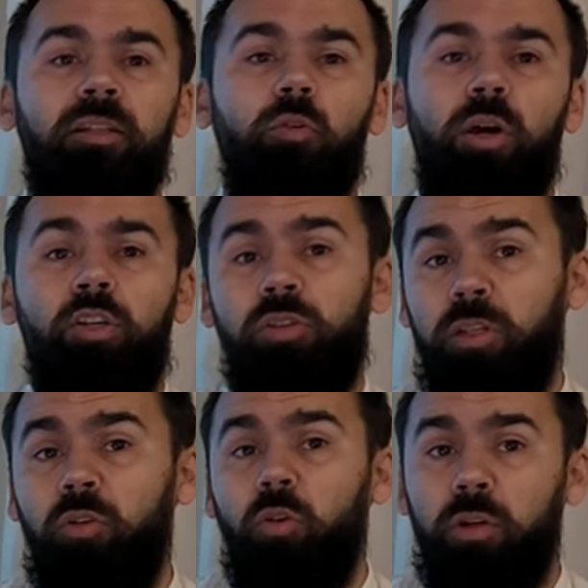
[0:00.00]
the Watch
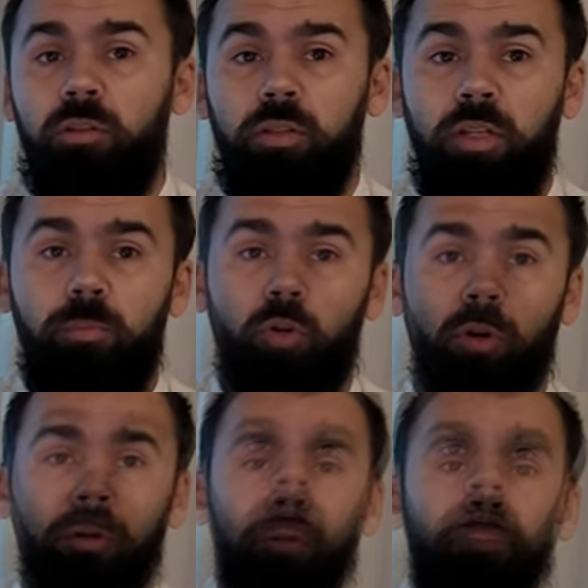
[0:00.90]
3 or 3
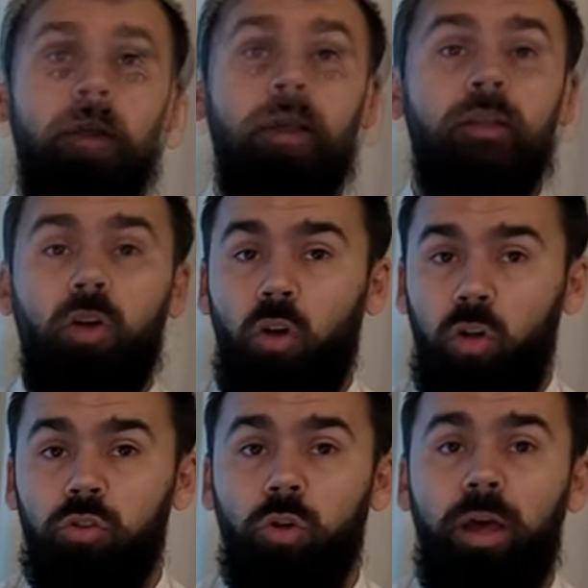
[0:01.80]
Pro. It
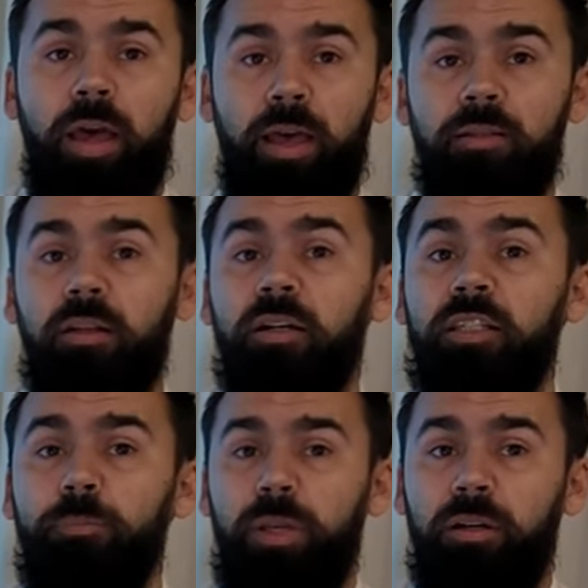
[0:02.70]
also has a
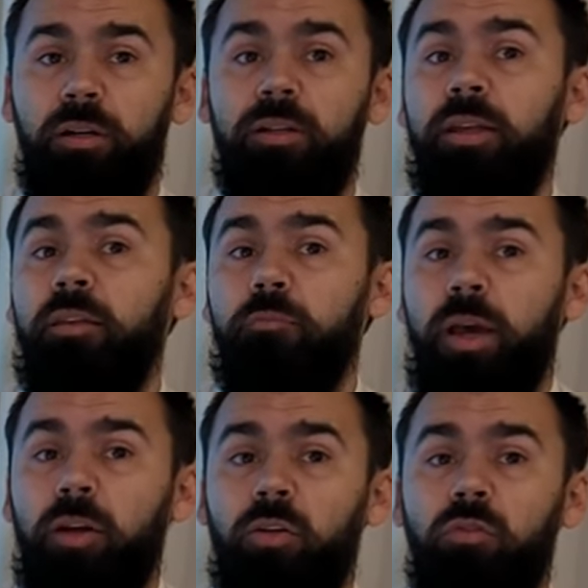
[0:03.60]
speaker and
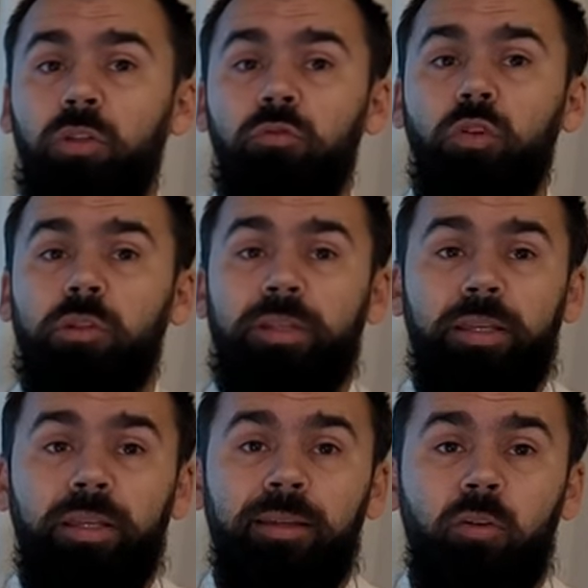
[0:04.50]
microphone for
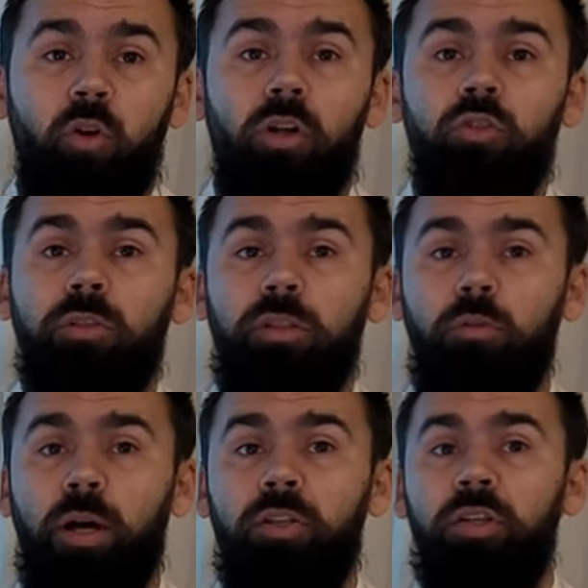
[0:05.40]
taking calls on the
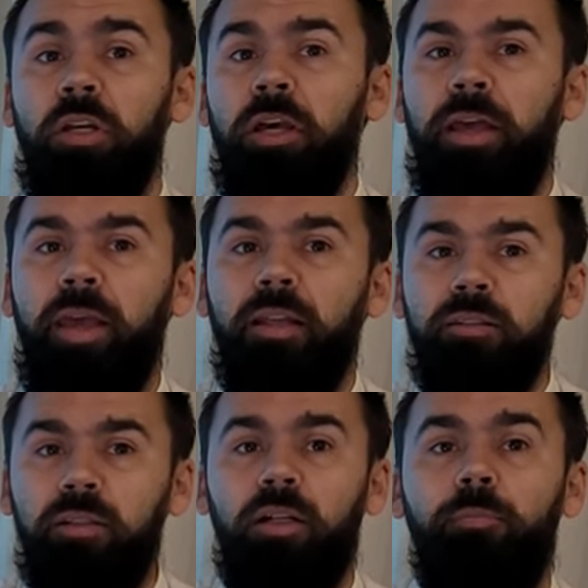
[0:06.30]
watch
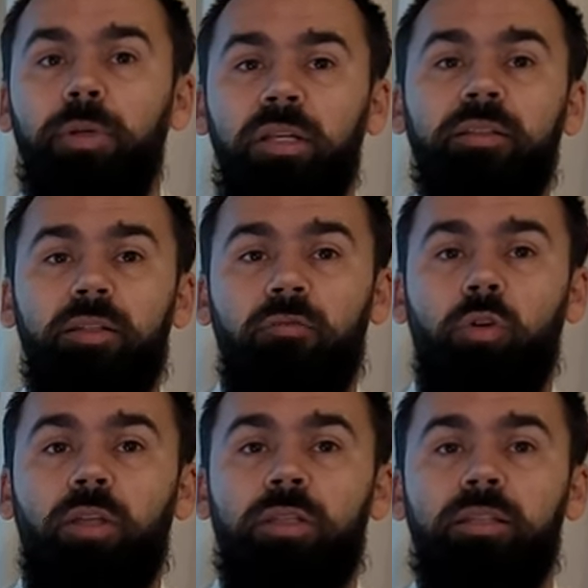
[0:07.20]
and a built-in
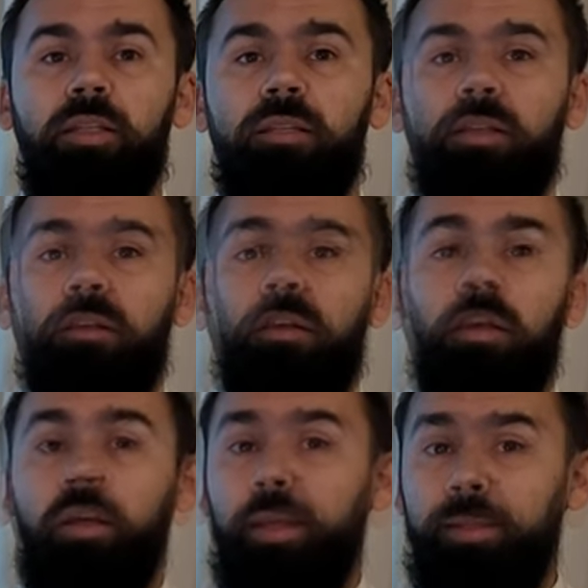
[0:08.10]
voice assistant.
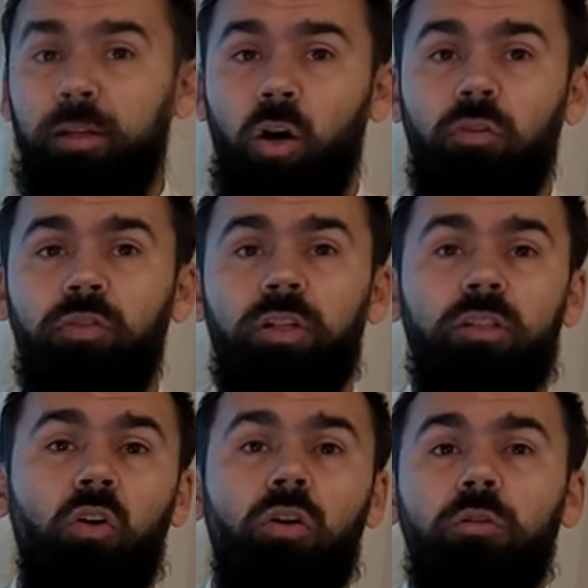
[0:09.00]
It offers
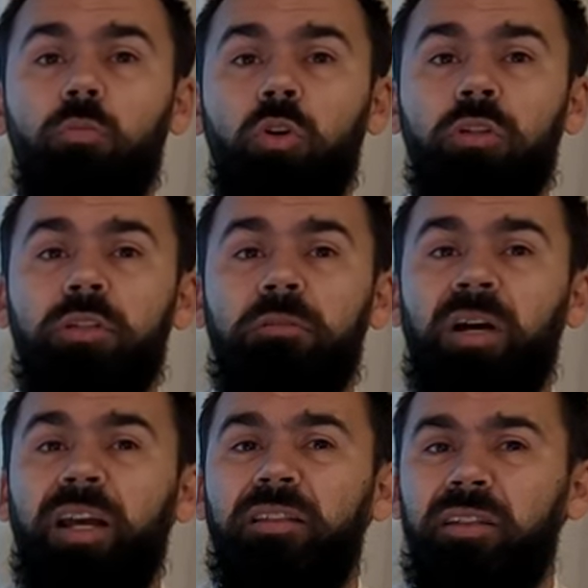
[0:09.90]
almost
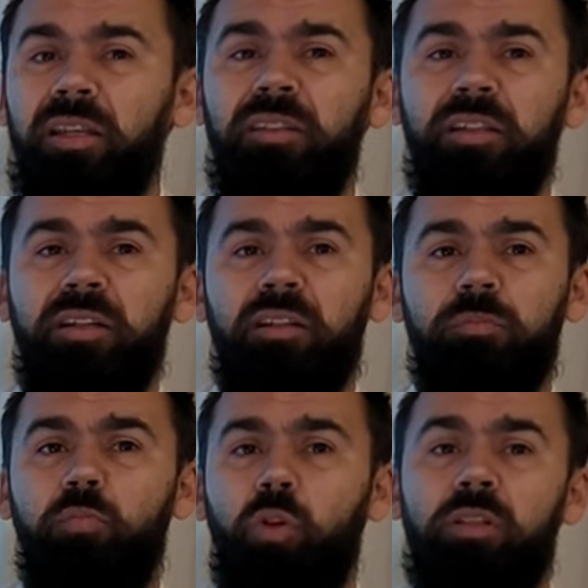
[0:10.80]
identical
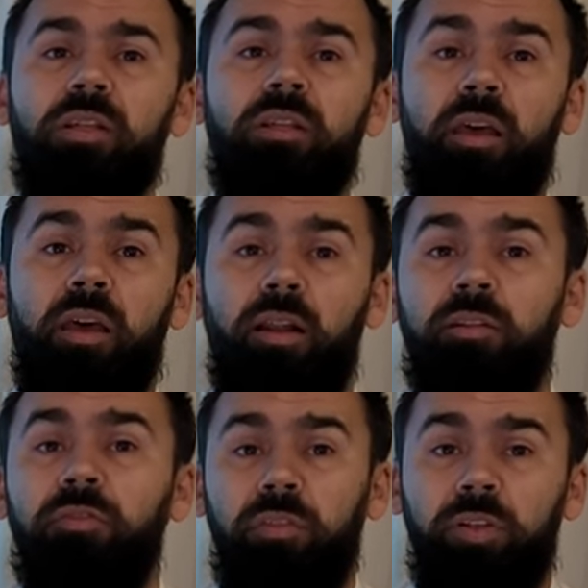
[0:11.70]
sports and health
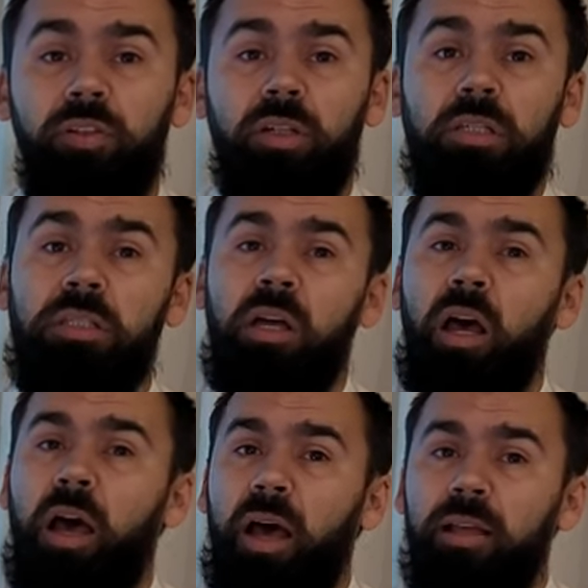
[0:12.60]
features
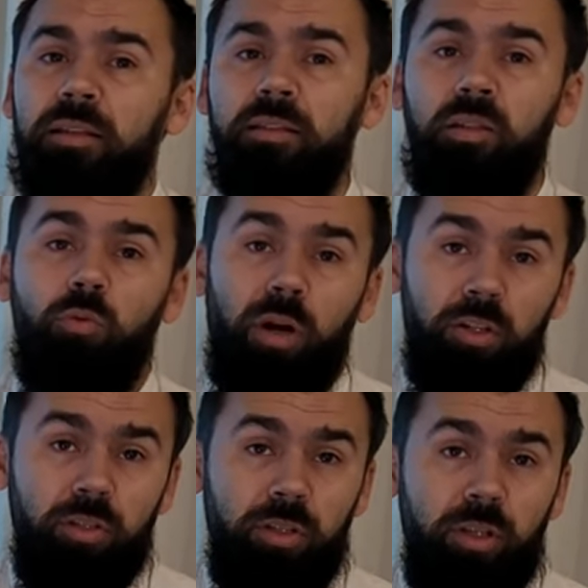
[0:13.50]
as the
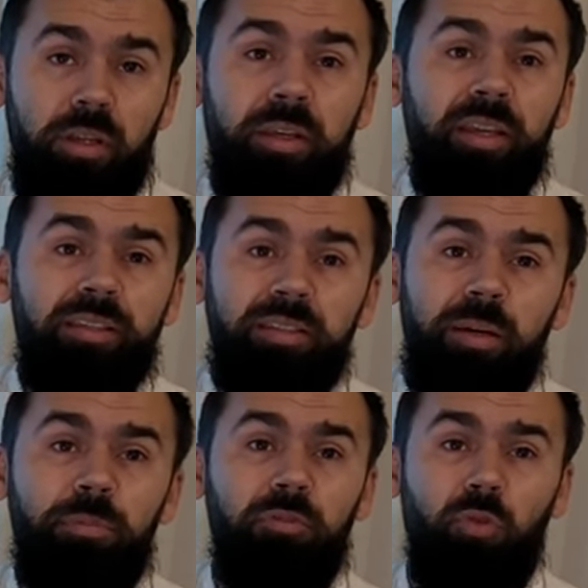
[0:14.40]
Watch 3
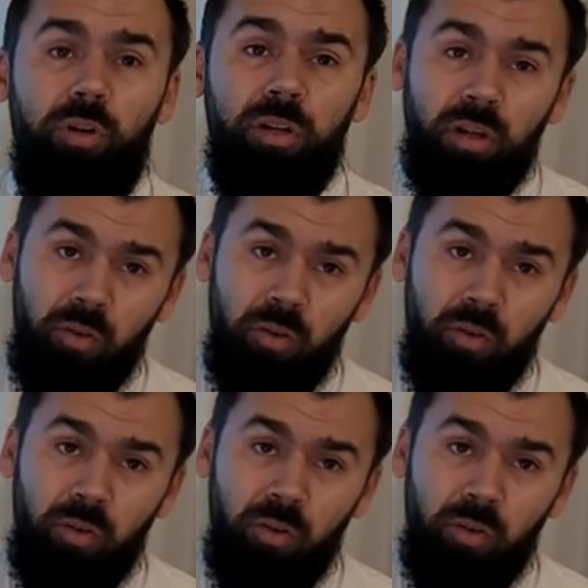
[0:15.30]
except for